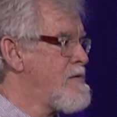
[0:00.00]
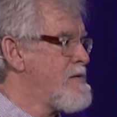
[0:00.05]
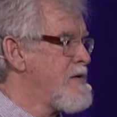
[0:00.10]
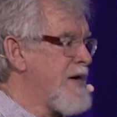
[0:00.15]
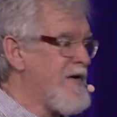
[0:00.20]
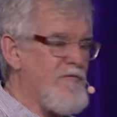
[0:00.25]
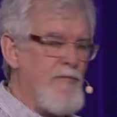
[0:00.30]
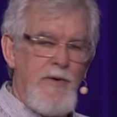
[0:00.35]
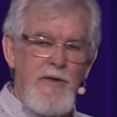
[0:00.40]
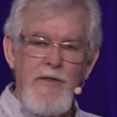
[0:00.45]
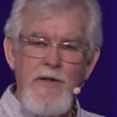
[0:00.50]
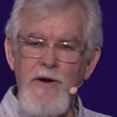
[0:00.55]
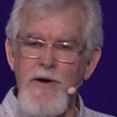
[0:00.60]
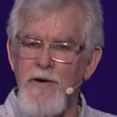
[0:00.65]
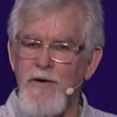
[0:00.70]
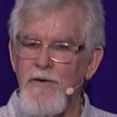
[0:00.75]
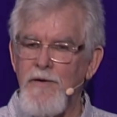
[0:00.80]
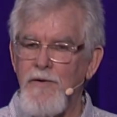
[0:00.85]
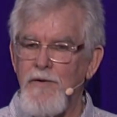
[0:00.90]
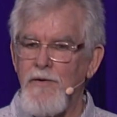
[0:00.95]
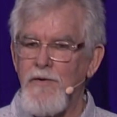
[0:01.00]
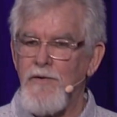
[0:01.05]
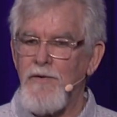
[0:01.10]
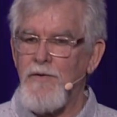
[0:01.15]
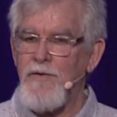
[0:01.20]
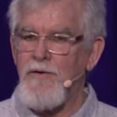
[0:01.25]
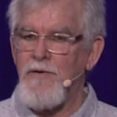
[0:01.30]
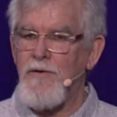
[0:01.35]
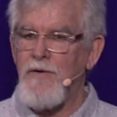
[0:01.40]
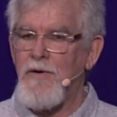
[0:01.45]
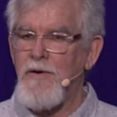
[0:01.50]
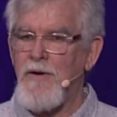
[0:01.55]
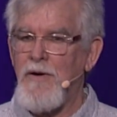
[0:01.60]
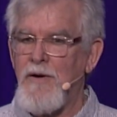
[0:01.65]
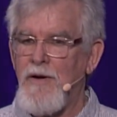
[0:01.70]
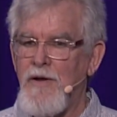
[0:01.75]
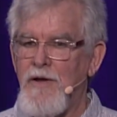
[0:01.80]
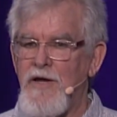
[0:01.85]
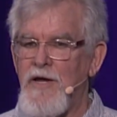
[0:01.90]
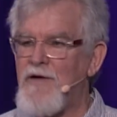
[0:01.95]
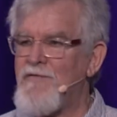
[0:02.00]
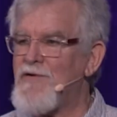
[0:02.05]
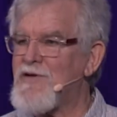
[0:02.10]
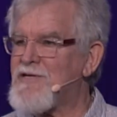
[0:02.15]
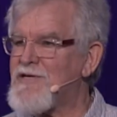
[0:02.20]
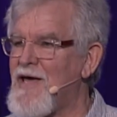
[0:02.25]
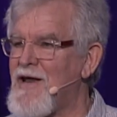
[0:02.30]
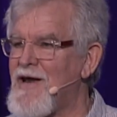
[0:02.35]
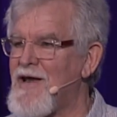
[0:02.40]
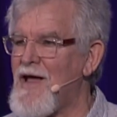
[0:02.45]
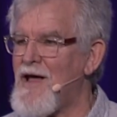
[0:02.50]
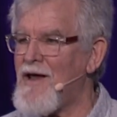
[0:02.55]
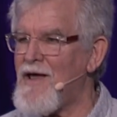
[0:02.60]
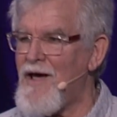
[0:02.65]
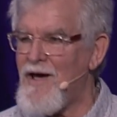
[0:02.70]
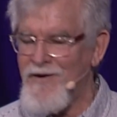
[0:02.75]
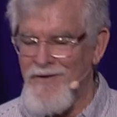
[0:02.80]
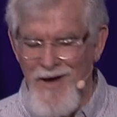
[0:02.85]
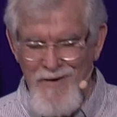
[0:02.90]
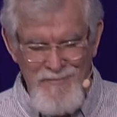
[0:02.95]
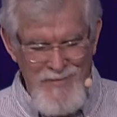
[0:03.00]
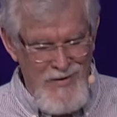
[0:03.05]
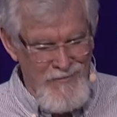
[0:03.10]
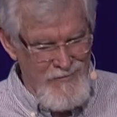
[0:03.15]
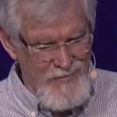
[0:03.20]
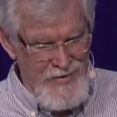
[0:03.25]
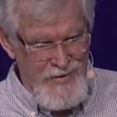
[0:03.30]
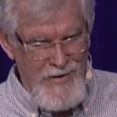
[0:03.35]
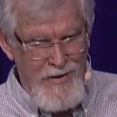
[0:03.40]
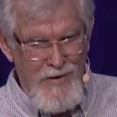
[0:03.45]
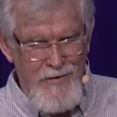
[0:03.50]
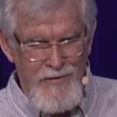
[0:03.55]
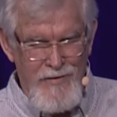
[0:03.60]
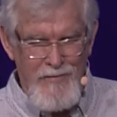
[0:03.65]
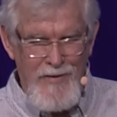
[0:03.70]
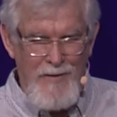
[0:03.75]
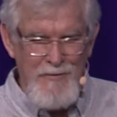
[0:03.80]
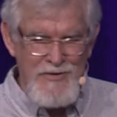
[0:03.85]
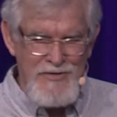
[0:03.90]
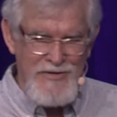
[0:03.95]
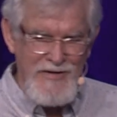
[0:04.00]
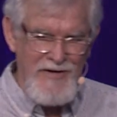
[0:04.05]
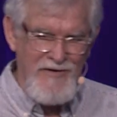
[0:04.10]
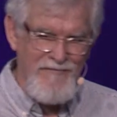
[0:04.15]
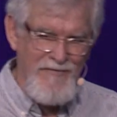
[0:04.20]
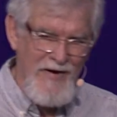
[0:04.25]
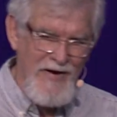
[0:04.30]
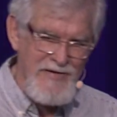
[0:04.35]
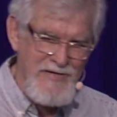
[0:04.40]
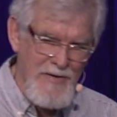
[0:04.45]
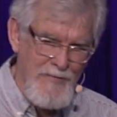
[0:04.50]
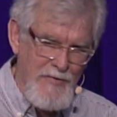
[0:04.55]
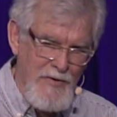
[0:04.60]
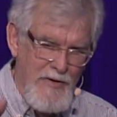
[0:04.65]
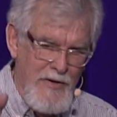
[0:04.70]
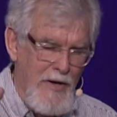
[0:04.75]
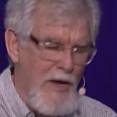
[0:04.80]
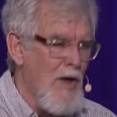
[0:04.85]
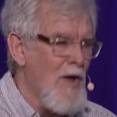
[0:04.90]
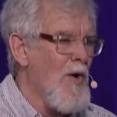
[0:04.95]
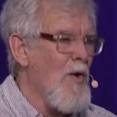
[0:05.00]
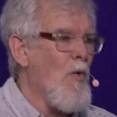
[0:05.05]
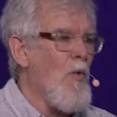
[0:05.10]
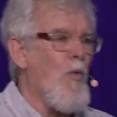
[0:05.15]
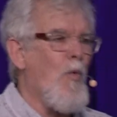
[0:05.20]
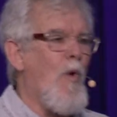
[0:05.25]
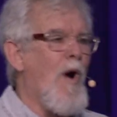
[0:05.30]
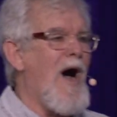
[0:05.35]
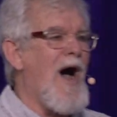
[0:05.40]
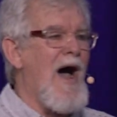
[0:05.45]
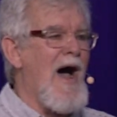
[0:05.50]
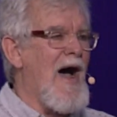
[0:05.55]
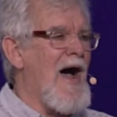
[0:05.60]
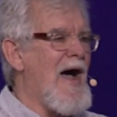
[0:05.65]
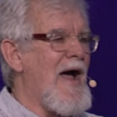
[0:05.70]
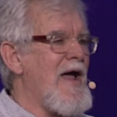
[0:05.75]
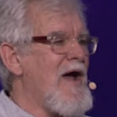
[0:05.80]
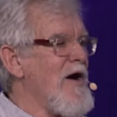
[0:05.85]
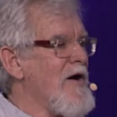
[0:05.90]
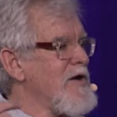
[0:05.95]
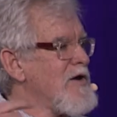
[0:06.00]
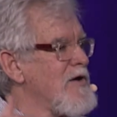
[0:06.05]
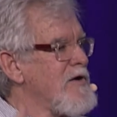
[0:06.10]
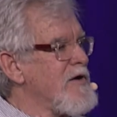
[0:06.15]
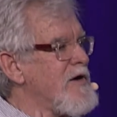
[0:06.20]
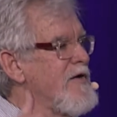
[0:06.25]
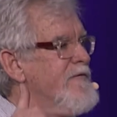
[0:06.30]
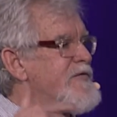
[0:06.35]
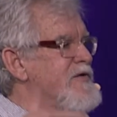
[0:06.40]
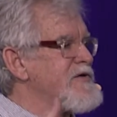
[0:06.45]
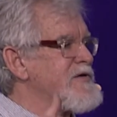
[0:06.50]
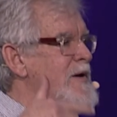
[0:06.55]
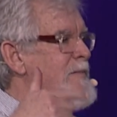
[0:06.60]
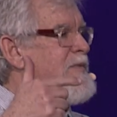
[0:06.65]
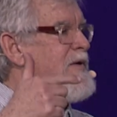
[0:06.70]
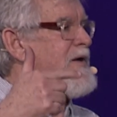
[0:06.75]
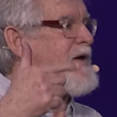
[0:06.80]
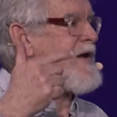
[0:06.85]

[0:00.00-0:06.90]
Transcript: You ever been there? Even said it out loud. I'm not really hungry, I just need to find something to eat. Why are you looking for something